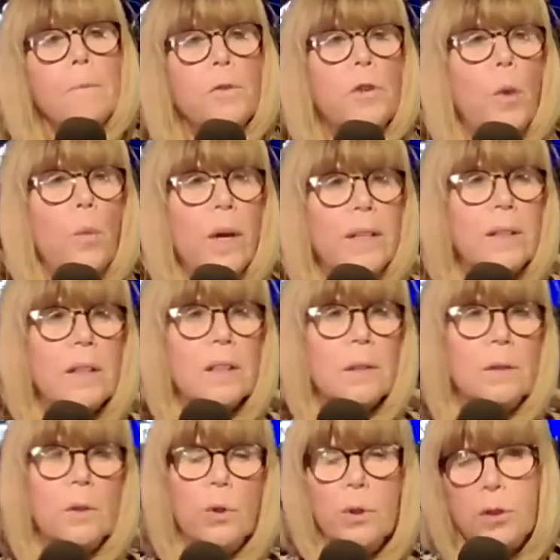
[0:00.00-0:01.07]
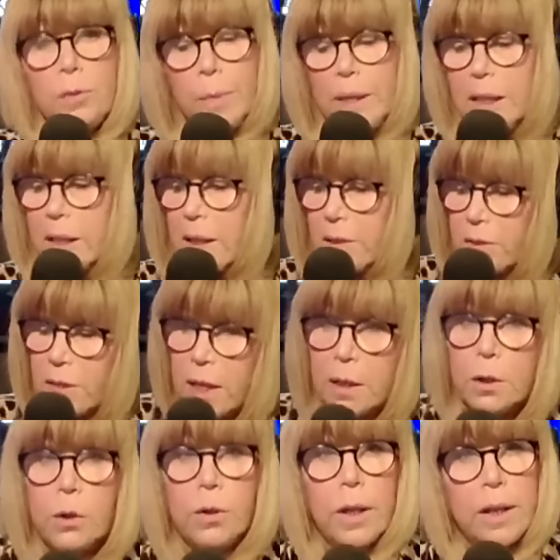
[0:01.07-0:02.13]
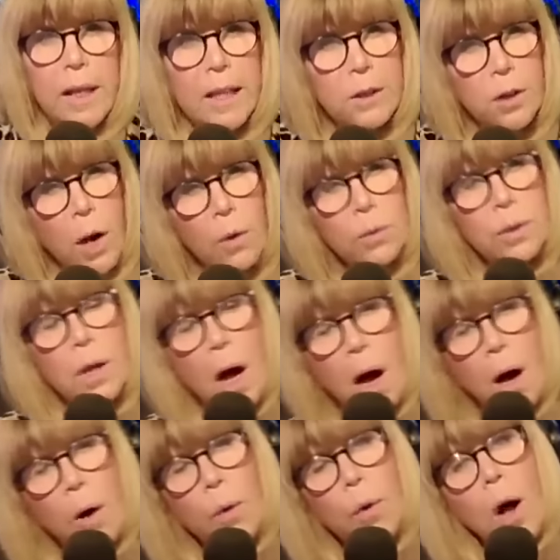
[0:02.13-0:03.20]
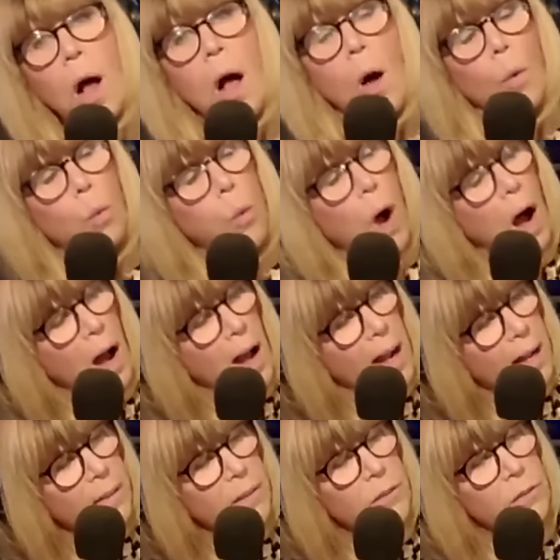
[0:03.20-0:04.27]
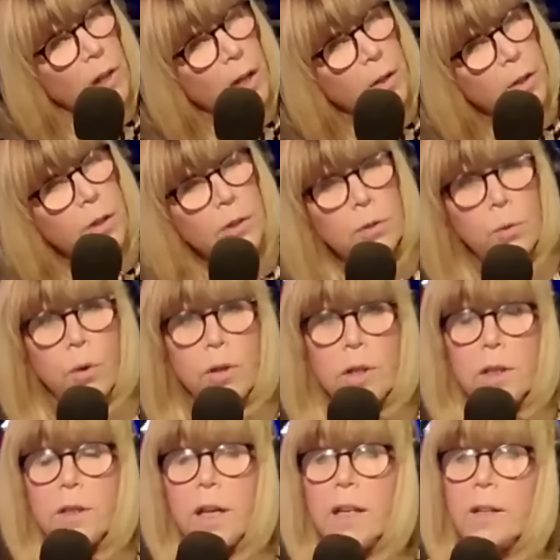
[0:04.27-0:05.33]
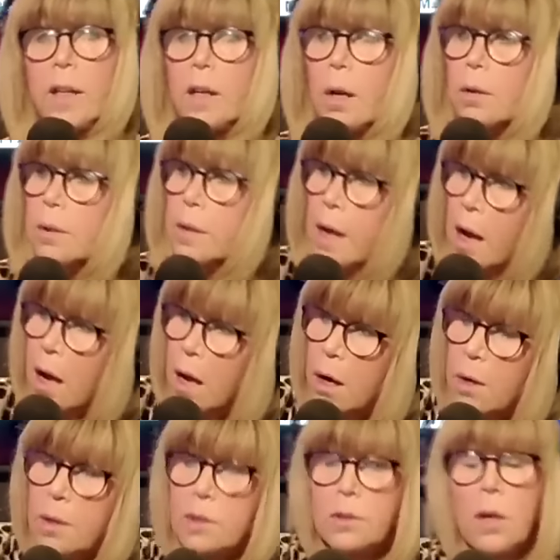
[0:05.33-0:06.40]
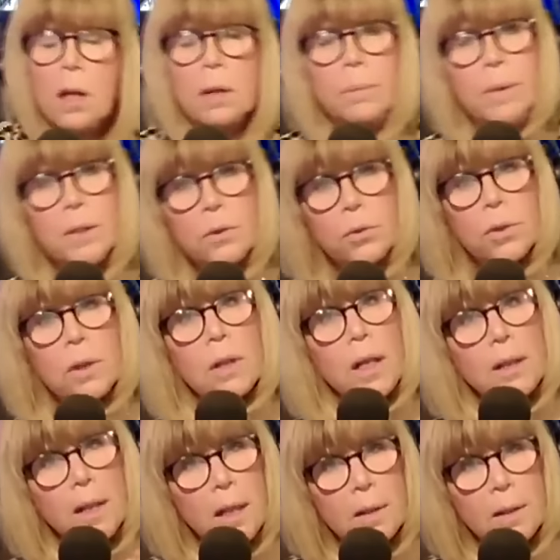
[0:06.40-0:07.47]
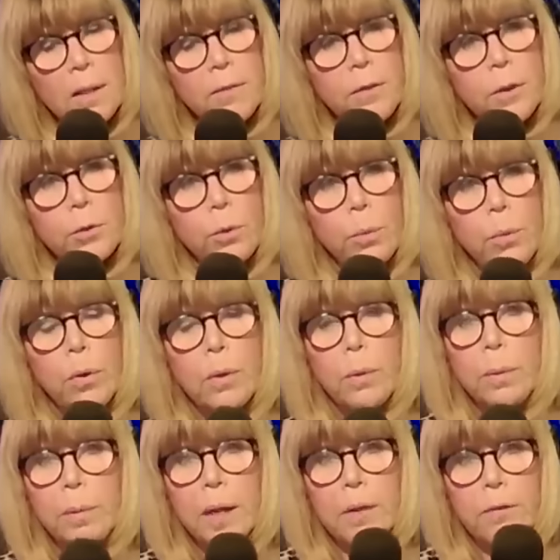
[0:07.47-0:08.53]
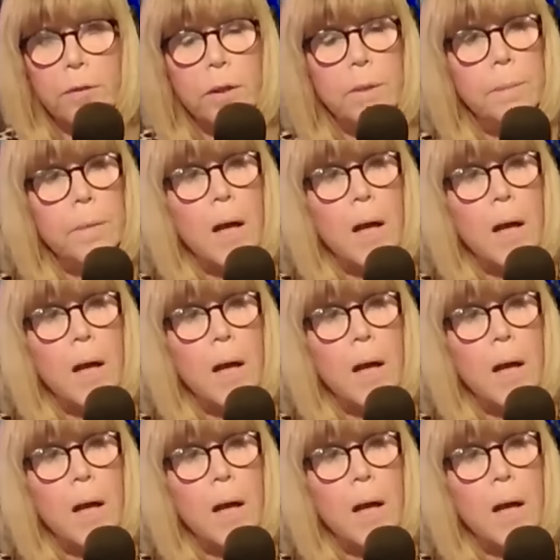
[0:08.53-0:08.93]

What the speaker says: So when the news media is telling you that they don't know why the senators weren't indicted, they don't know, it's all a mystery, like that first report we played for you,